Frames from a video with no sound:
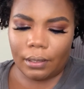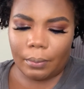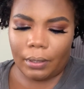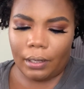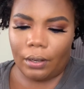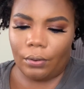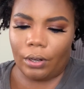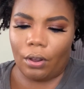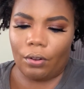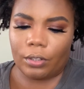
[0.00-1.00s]
gonna go
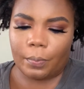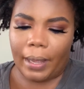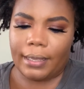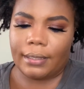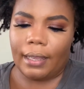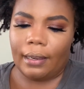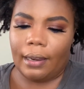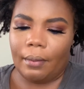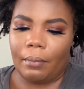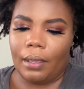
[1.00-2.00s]
into allspice and
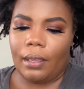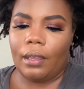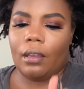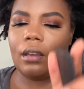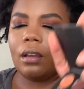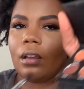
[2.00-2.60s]
nutmeg.